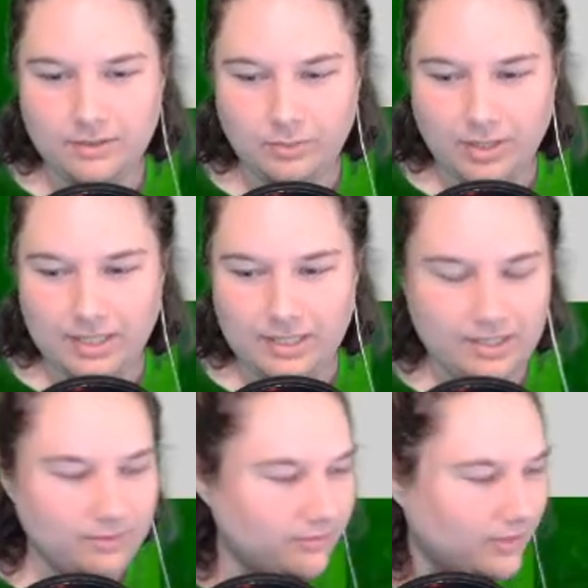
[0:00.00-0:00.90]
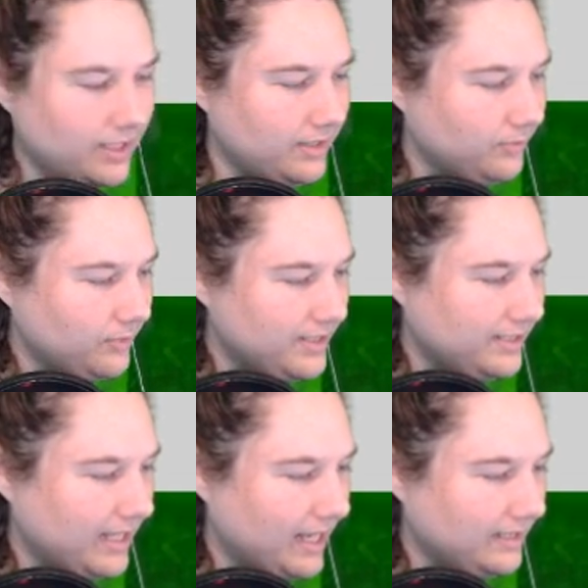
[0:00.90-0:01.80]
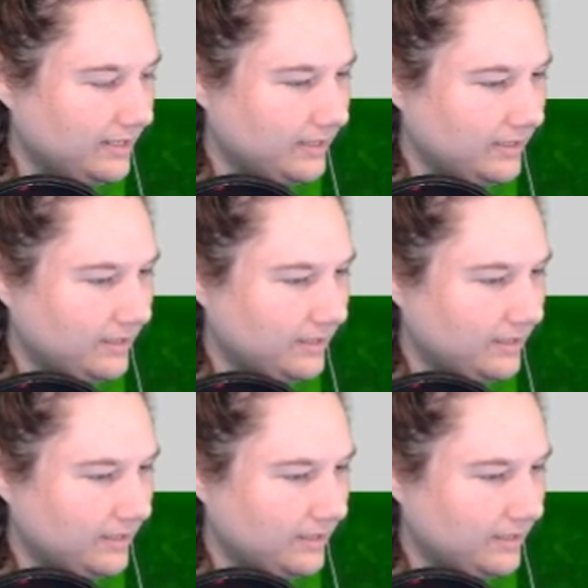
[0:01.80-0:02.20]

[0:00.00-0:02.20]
Why did it fucking reset?